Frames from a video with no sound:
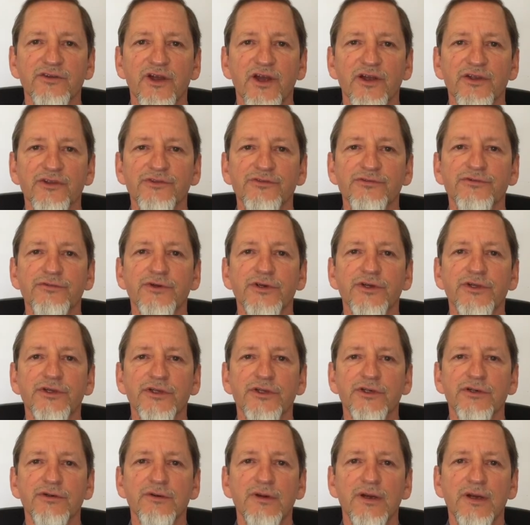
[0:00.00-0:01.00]
does for
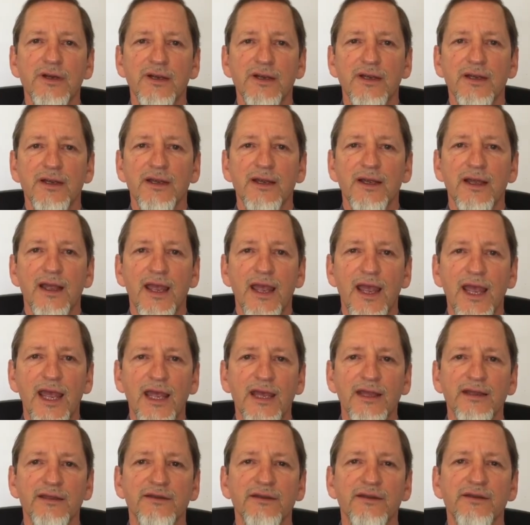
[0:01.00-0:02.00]
you
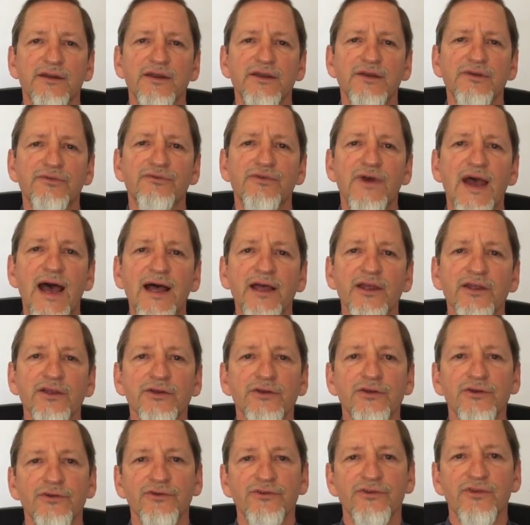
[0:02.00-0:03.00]
and the
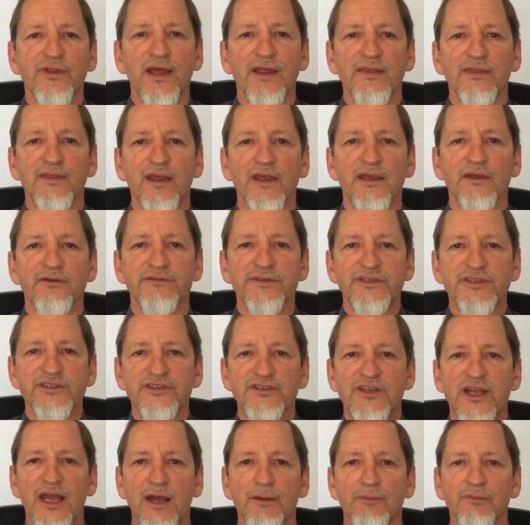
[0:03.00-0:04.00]
values that they've
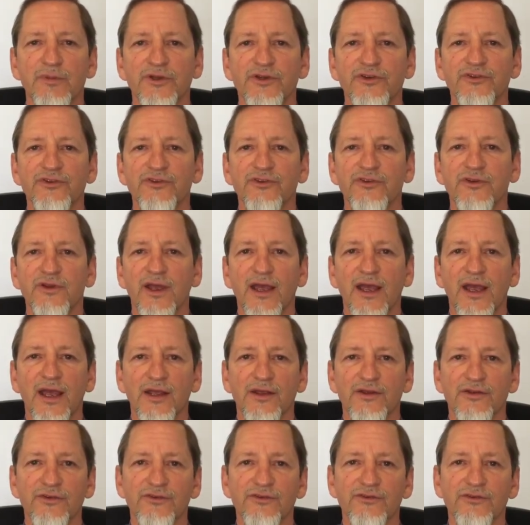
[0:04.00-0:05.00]
established
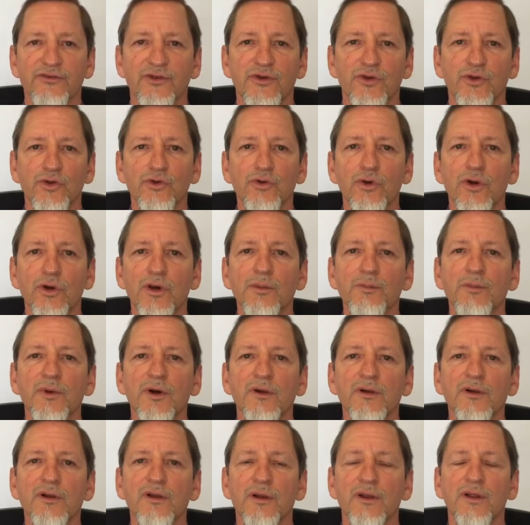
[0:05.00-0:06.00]
as
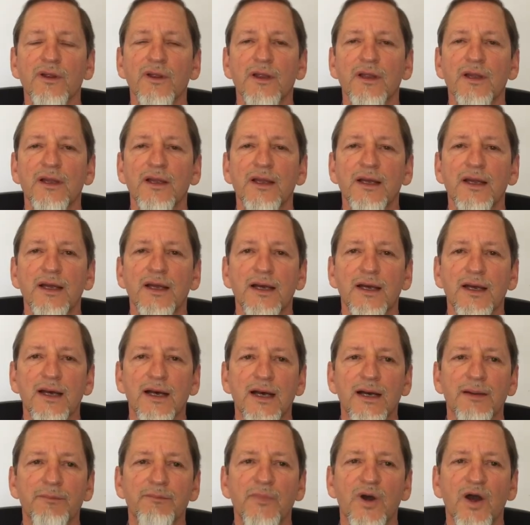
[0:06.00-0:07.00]
normal
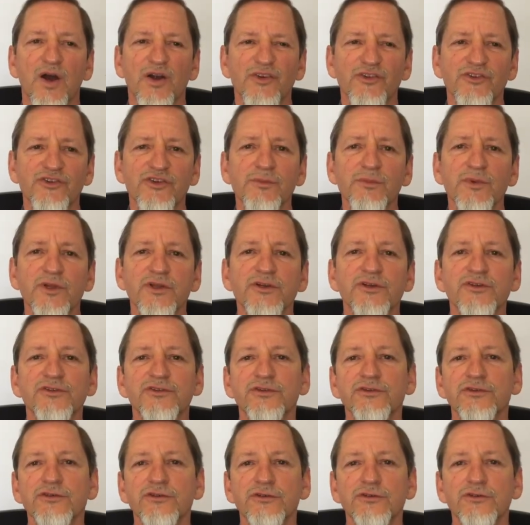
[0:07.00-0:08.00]
are similar
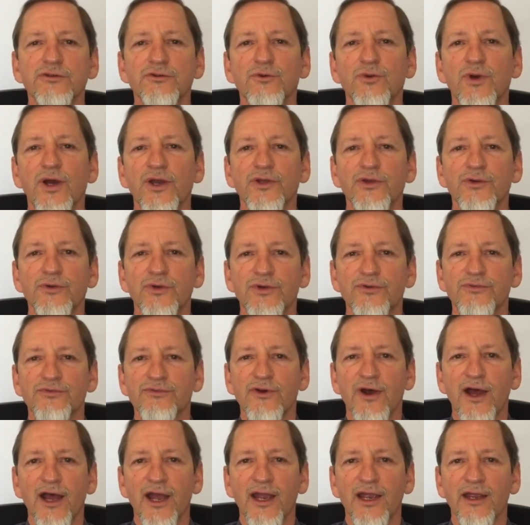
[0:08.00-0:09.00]
to what you would
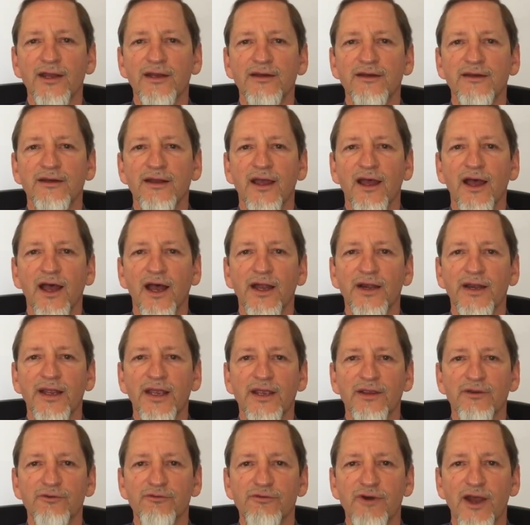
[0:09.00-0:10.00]
find on
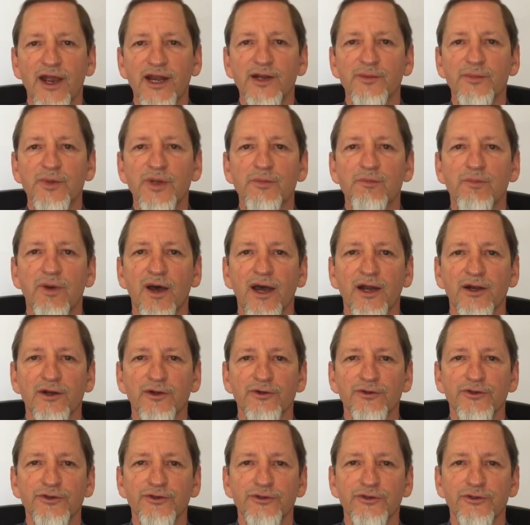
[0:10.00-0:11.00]
a vitamin
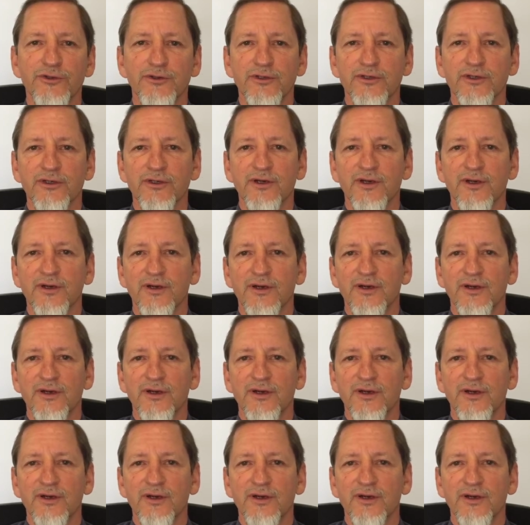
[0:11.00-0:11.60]
bottle, your